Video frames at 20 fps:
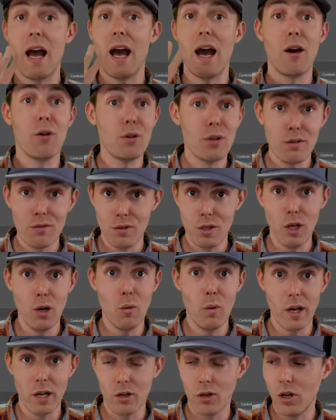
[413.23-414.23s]
out of
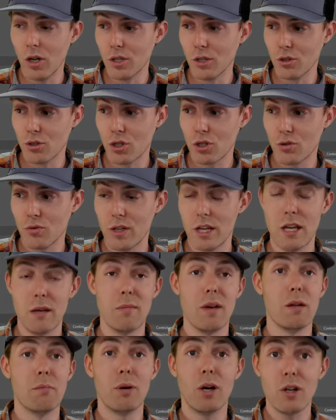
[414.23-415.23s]
nowhere on your stream
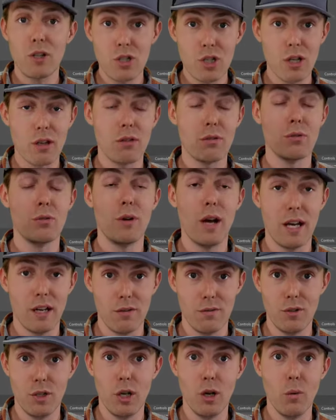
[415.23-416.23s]
and punching through out
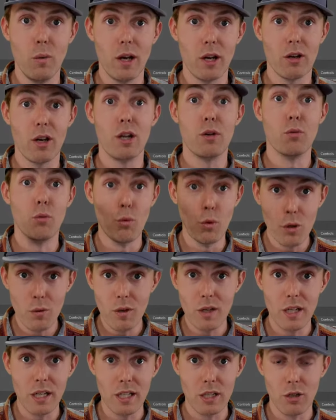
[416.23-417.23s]
of nowhere and
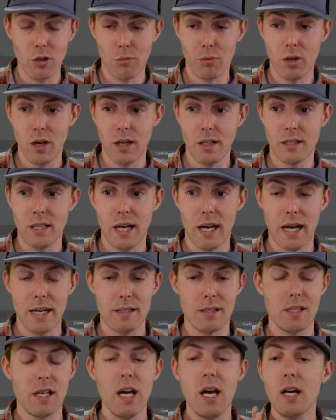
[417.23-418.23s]
ruining your
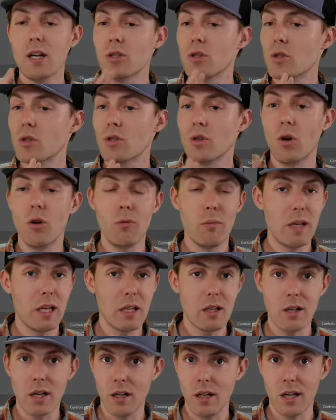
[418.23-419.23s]
broadcast. So
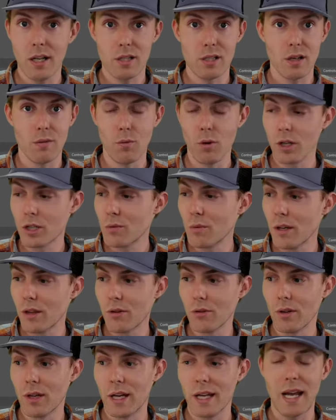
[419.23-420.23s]
many clients I've worked with
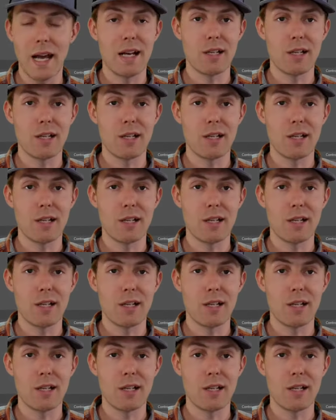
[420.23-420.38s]
are like